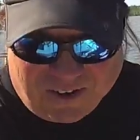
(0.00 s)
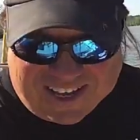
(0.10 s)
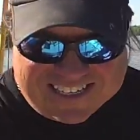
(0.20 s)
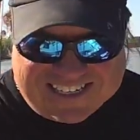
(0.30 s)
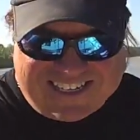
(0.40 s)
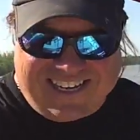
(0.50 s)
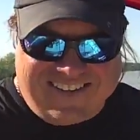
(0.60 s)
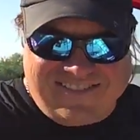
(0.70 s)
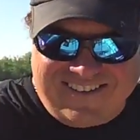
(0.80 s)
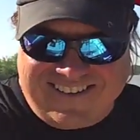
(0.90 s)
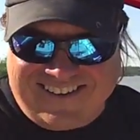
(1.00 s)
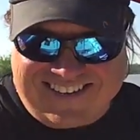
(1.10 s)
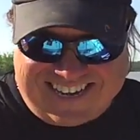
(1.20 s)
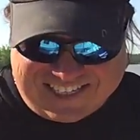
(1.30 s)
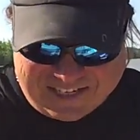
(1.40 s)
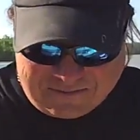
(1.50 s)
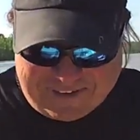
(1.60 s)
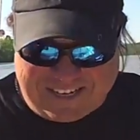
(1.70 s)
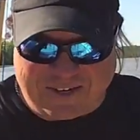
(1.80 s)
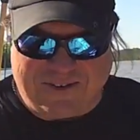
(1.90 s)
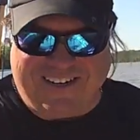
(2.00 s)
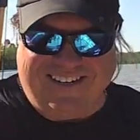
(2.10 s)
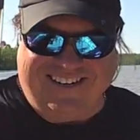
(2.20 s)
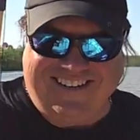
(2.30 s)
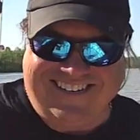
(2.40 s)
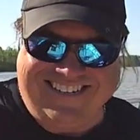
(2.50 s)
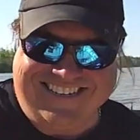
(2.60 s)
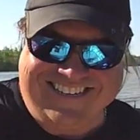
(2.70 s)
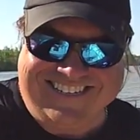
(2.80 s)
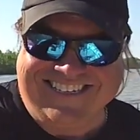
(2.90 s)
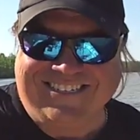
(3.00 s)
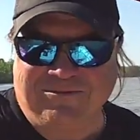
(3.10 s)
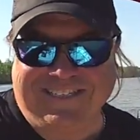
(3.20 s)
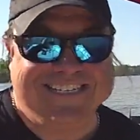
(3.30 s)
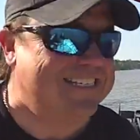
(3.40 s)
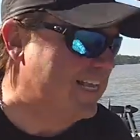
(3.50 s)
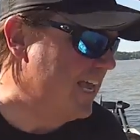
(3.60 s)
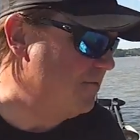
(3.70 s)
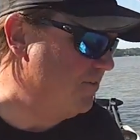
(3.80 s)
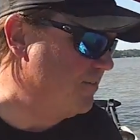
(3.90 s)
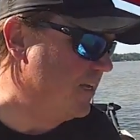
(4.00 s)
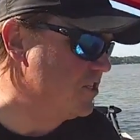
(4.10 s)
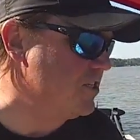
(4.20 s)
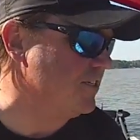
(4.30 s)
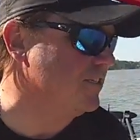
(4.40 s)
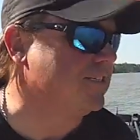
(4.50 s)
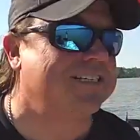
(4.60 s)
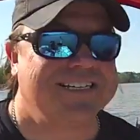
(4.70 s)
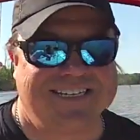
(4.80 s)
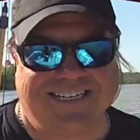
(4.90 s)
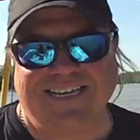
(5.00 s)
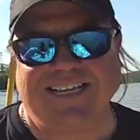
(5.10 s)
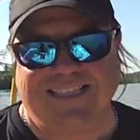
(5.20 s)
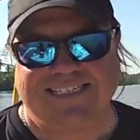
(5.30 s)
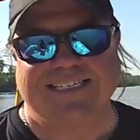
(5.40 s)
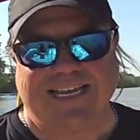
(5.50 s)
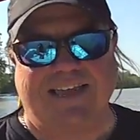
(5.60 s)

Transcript: lot of stuff I shouldn't be doing. This is a heavy fish. this is a